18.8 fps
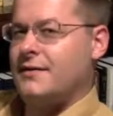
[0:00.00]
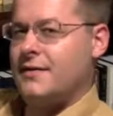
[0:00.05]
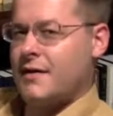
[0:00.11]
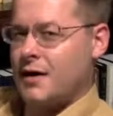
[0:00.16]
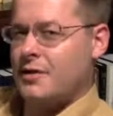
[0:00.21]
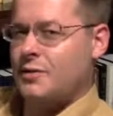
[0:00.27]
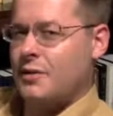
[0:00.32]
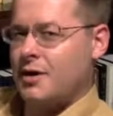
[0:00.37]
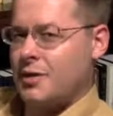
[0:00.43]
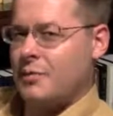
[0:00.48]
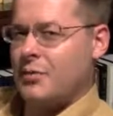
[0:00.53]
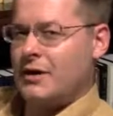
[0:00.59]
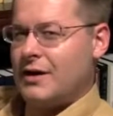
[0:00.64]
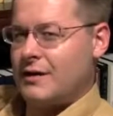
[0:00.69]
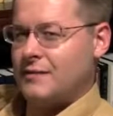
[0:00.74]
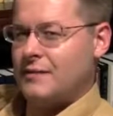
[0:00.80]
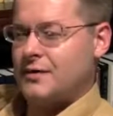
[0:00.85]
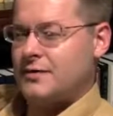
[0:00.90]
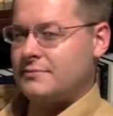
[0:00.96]
you're not a real
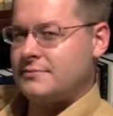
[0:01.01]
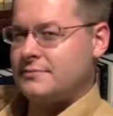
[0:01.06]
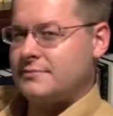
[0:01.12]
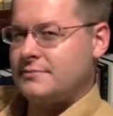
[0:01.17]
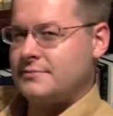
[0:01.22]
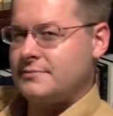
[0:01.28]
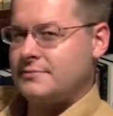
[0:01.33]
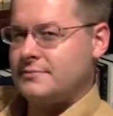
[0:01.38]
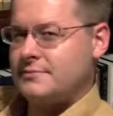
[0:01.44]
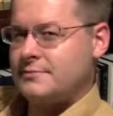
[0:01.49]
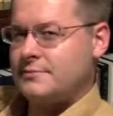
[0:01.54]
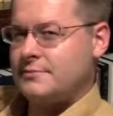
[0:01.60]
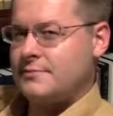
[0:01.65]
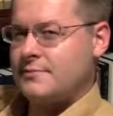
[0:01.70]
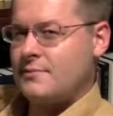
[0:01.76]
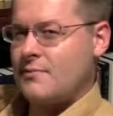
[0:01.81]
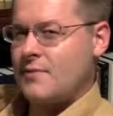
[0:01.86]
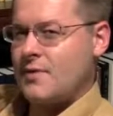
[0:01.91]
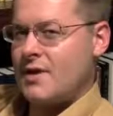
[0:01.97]
prophet.
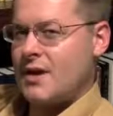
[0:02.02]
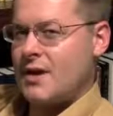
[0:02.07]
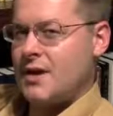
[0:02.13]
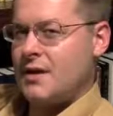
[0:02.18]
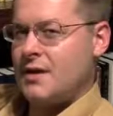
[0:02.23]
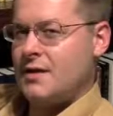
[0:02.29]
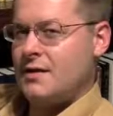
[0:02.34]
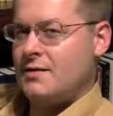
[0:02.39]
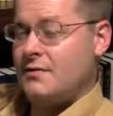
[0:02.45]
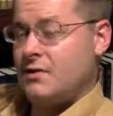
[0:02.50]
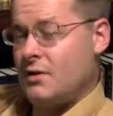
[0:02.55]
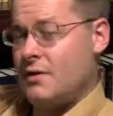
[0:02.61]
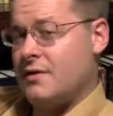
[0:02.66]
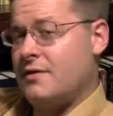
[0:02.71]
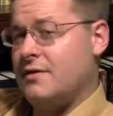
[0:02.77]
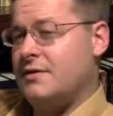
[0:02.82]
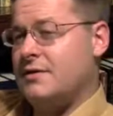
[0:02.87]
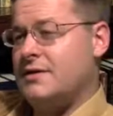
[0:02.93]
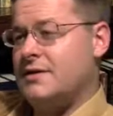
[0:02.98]

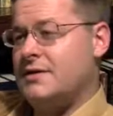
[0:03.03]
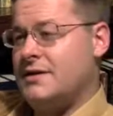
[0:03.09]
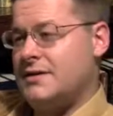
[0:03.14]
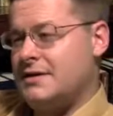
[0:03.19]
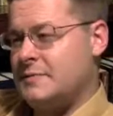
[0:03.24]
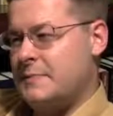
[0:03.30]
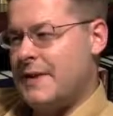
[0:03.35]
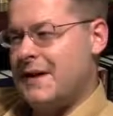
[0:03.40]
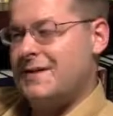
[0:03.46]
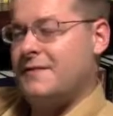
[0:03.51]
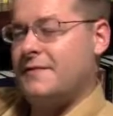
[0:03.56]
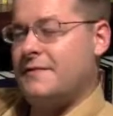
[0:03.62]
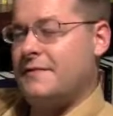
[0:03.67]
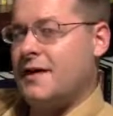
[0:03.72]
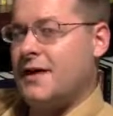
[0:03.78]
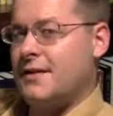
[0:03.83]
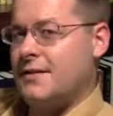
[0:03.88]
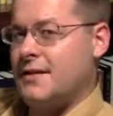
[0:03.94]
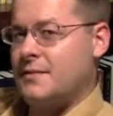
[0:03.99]
Fourth, despite the
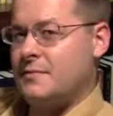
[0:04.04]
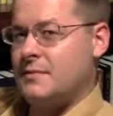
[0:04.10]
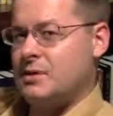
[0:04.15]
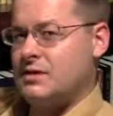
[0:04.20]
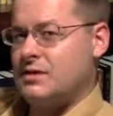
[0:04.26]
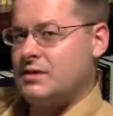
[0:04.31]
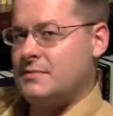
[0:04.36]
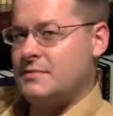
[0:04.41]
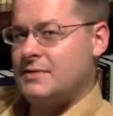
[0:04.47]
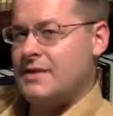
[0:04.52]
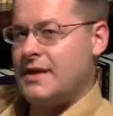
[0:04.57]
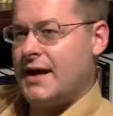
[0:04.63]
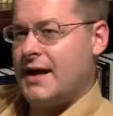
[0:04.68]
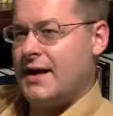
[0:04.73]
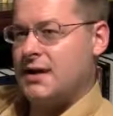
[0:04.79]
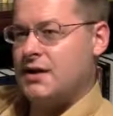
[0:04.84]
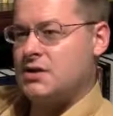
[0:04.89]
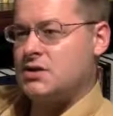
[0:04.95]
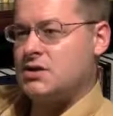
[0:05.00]
fact that Muslims
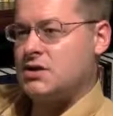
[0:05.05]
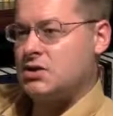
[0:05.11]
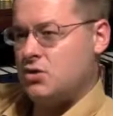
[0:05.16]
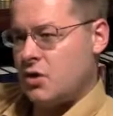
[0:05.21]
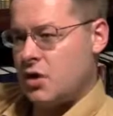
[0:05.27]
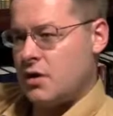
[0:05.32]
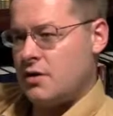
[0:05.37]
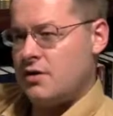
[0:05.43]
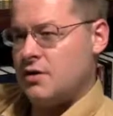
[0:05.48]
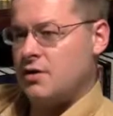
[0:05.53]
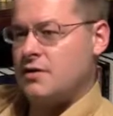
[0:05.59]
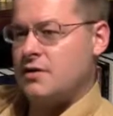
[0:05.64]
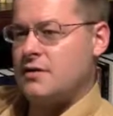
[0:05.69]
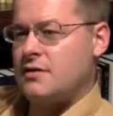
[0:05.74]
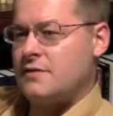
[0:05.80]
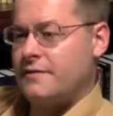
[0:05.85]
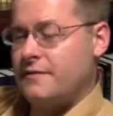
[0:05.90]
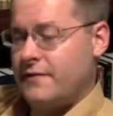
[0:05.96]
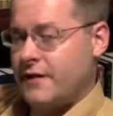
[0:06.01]
had slaughtered
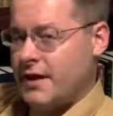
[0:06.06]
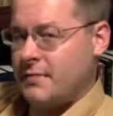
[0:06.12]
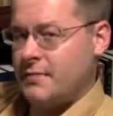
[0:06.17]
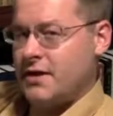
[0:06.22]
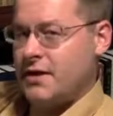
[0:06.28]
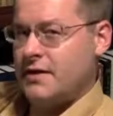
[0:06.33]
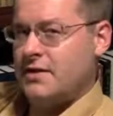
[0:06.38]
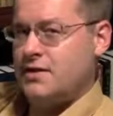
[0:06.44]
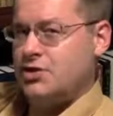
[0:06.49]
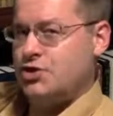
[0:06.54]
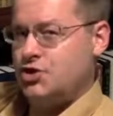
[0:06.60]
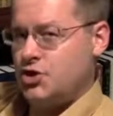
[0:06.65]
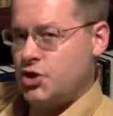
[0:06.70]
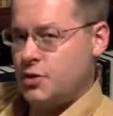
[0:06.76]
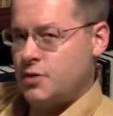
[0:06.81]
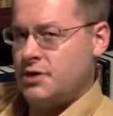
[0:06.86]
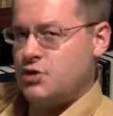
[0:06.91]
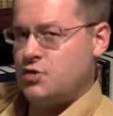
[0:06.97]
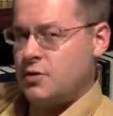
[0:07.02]
her family, the
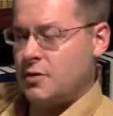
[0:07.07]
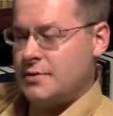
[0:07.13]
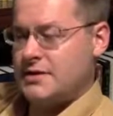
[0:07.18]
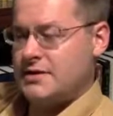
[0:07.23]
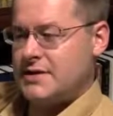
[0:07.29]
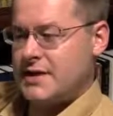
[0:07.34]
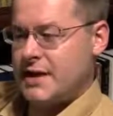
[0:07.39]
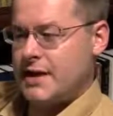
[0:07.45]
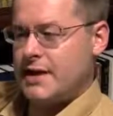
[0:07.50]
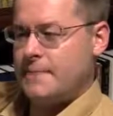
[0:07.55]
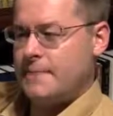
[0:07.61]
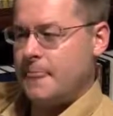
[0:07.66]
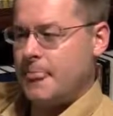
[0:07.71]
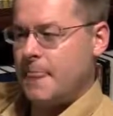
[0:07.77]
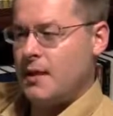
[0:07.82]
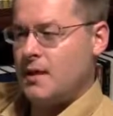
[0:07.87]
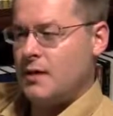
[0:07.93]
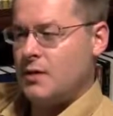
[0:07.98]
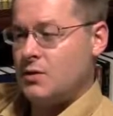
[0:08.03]
Jewish woman, Zainab,
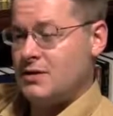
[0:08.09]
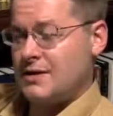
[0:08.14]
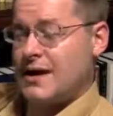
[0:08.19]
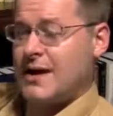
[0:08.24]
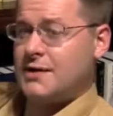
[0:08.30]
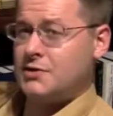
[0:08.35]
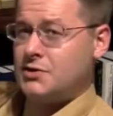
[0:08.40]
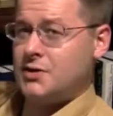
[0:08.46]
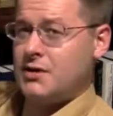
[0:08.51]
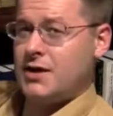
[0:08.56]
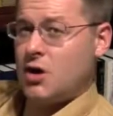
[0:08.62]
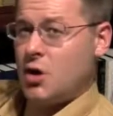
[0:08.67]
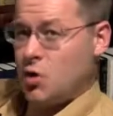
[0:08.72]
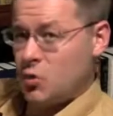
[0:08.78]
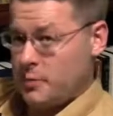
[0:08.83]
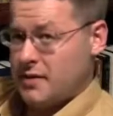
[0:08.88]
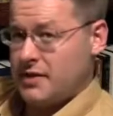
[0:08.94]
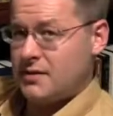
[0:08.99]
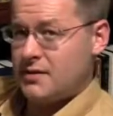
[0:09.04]
was actually
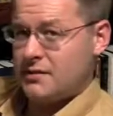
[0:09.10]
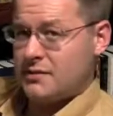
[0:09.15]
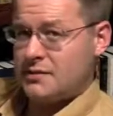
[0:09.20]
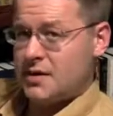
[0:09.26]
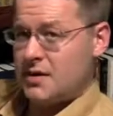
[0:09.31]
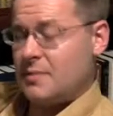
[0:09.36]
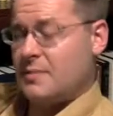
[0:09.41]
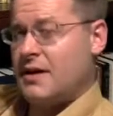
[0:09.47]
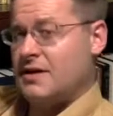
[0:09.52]
open to the